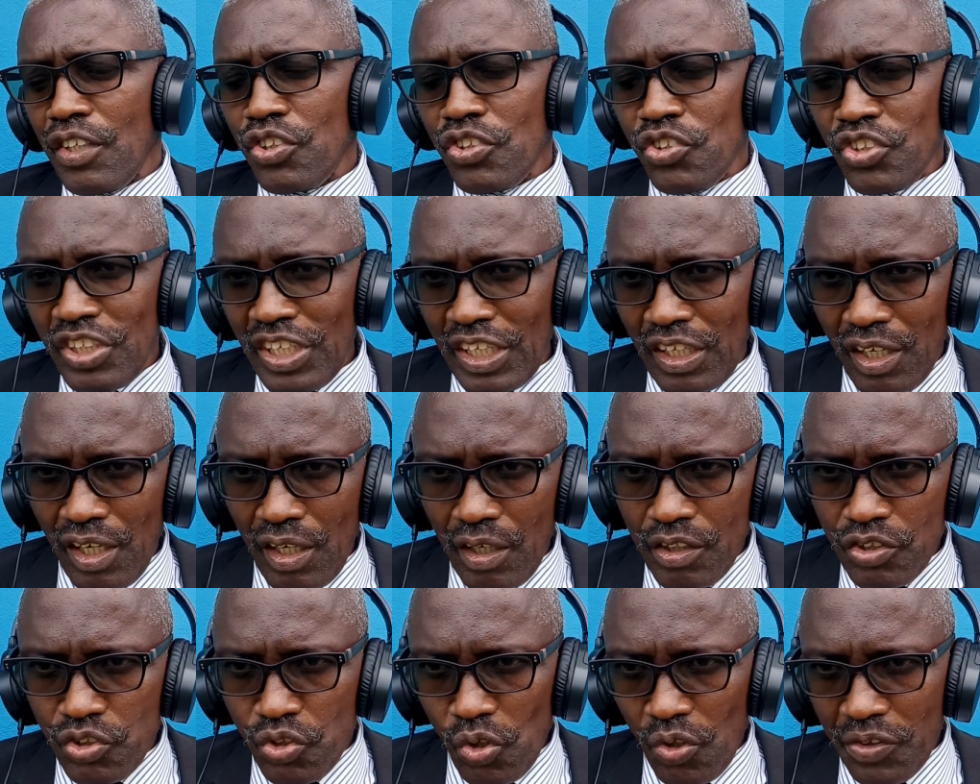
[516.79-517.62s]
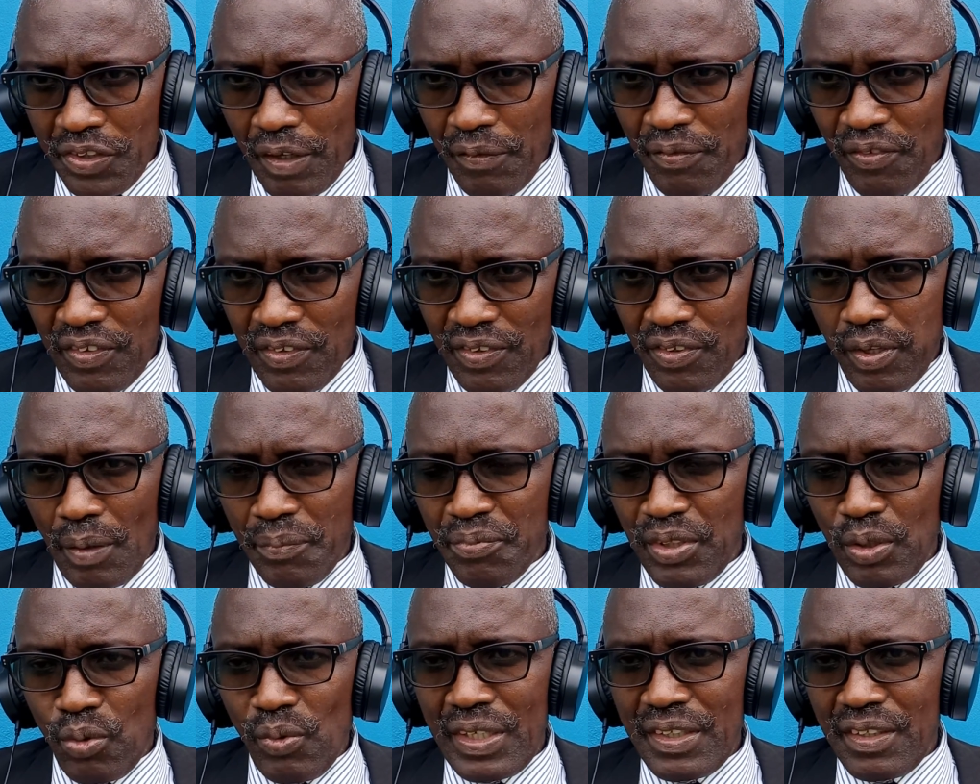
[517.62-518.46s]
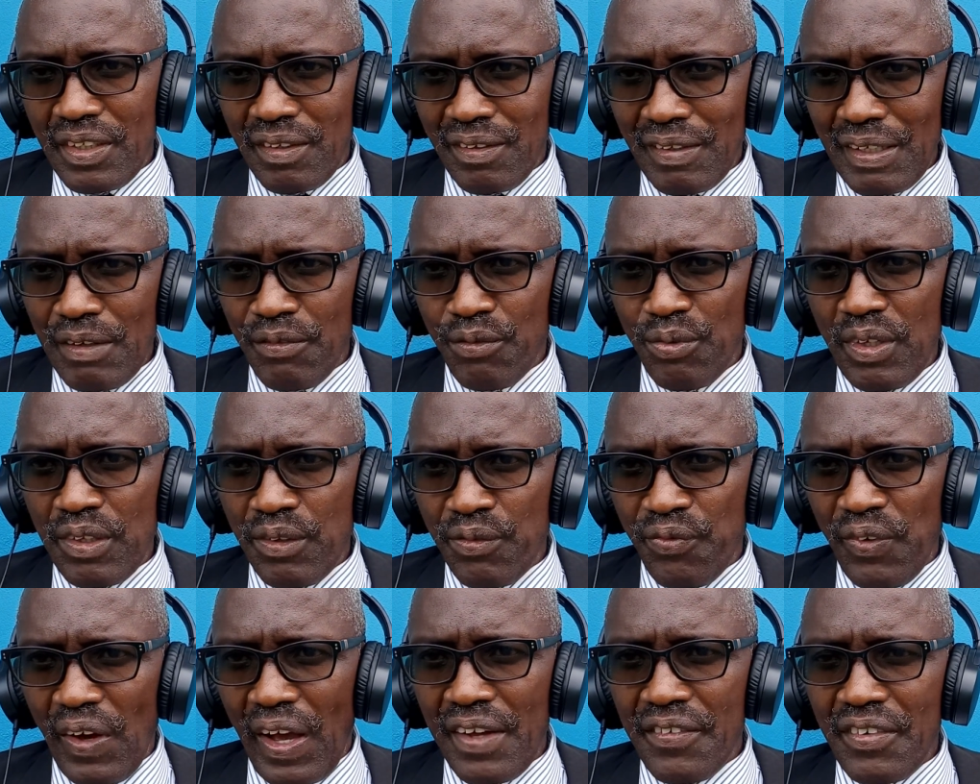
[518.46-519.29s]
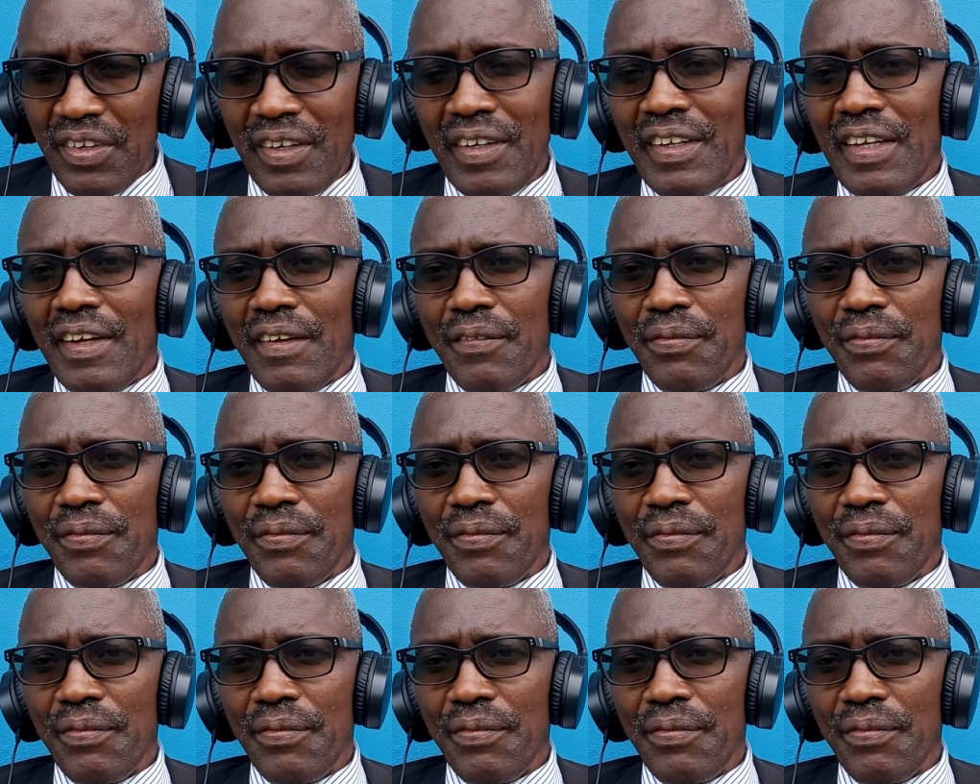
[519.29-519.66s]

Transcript: Jacob, Joseph subsequently sent to his father.